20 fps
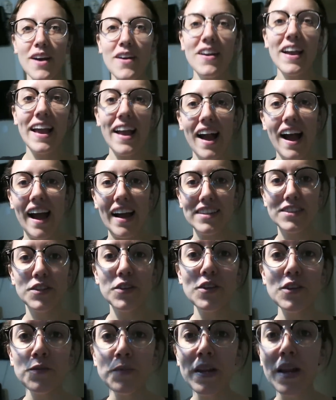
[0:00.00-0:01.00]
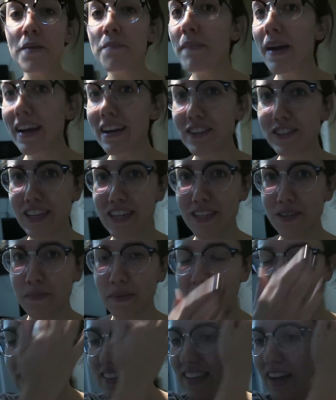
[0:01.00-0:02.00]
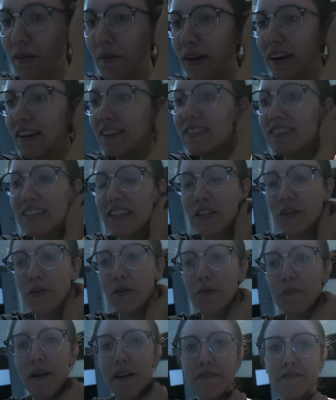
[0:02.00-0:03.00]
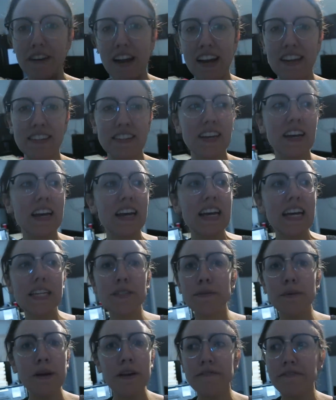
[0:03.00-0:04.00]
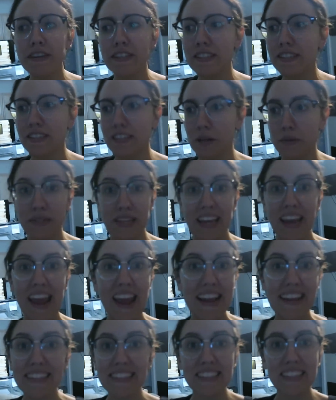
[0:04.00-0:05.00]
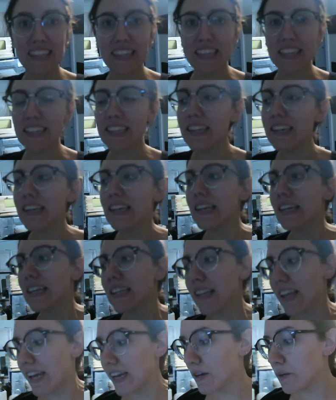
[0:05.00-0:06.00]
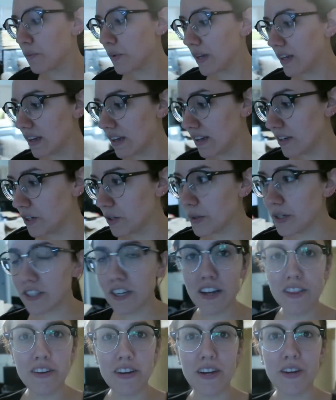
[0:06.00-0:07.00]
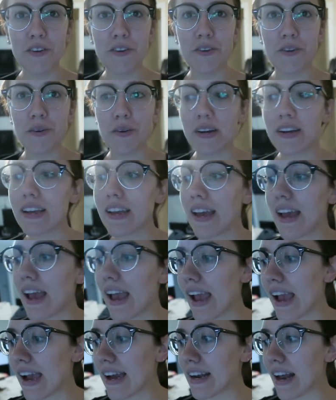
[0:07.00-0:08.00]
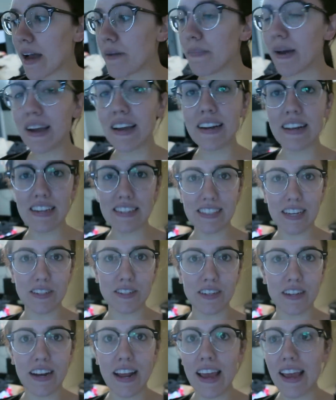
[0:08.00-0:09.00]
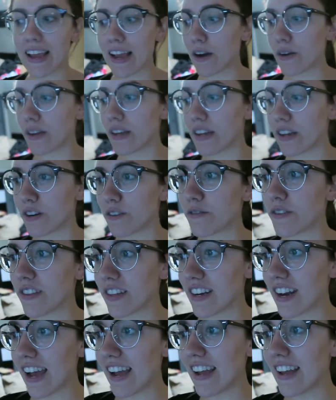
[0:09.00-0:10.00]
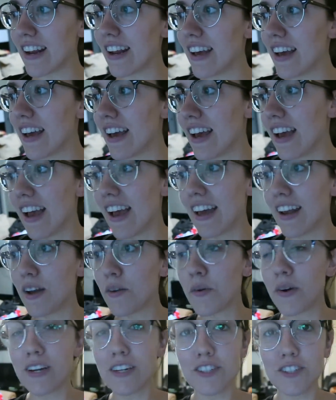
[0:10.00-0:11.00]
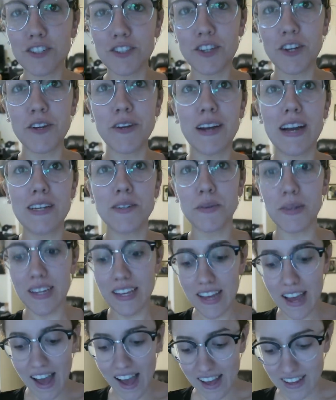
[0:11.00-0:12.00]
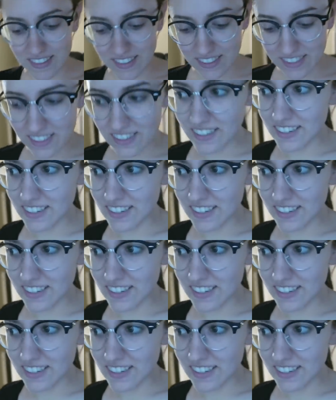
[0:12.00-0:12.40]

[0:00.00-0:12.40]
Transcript: Okay, hi. So there's been a minor change of plans. I went out to dinner with my friend. He's been my friend since I was like 18. Like, we knew each other in New York, and I'm back at his house. I'm gonna hang out here for the night, and I wanted to show you guys what he has.